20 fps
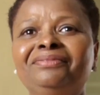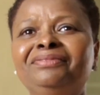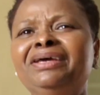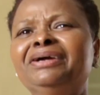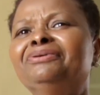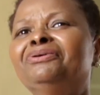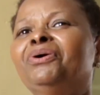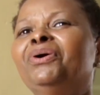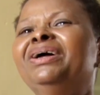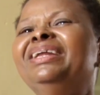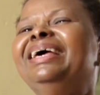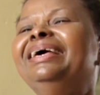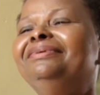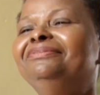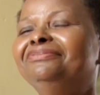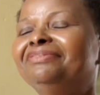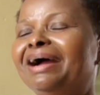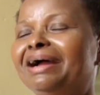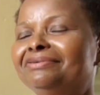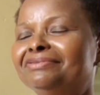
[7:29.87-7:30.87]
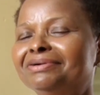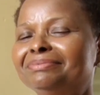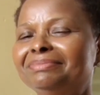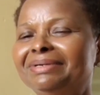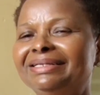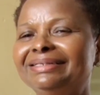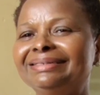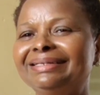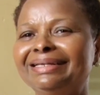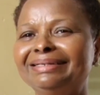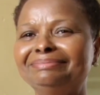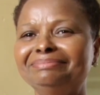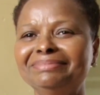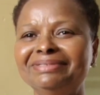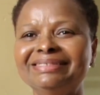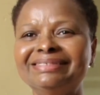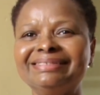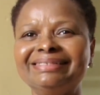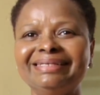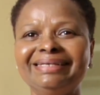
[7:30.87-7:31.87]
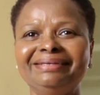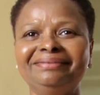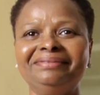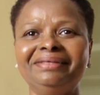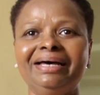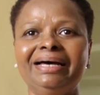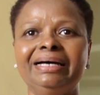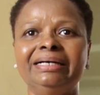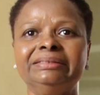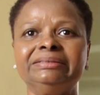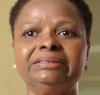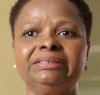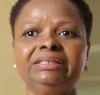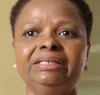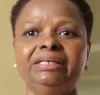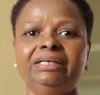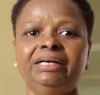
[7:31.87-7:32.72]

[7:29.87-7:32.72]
their own environment, let me say that.